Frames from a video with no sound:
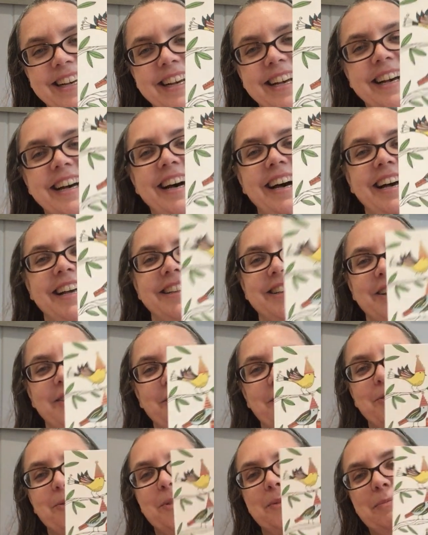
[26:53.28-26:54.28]
I
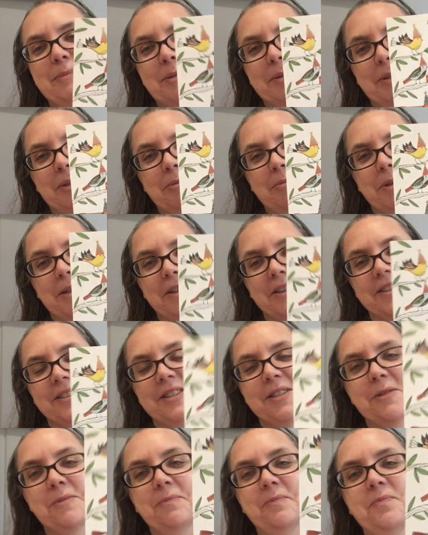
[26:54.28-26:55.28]
love the whimsical
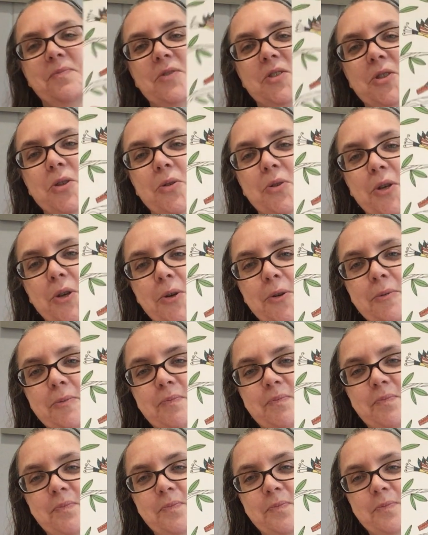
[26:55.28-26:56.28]
birds. So cute.
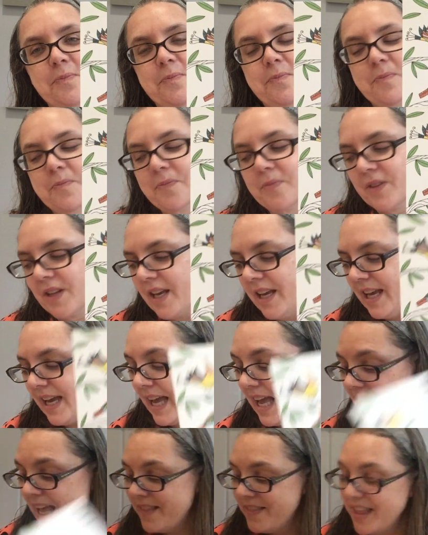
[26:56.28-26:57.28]

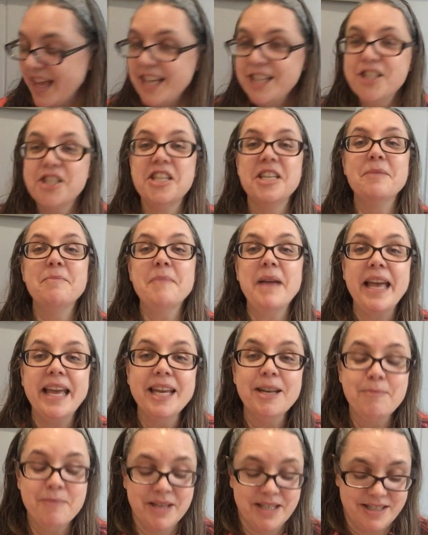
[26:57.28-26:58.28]
And then she
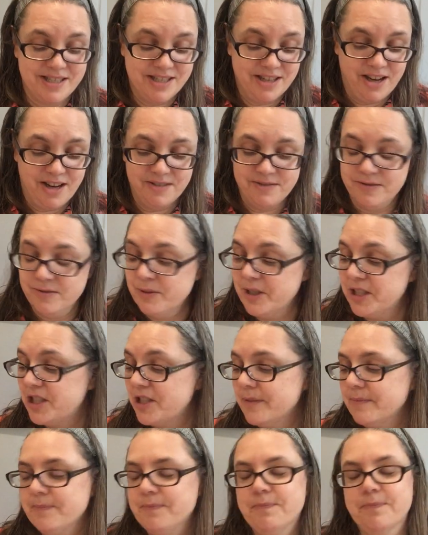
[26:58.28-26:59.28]
made me stuff,
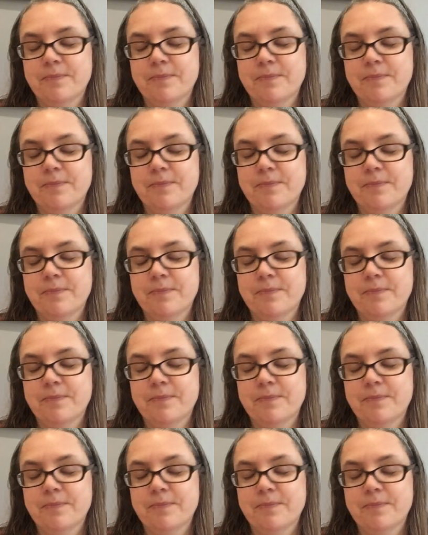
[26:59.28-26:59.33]
which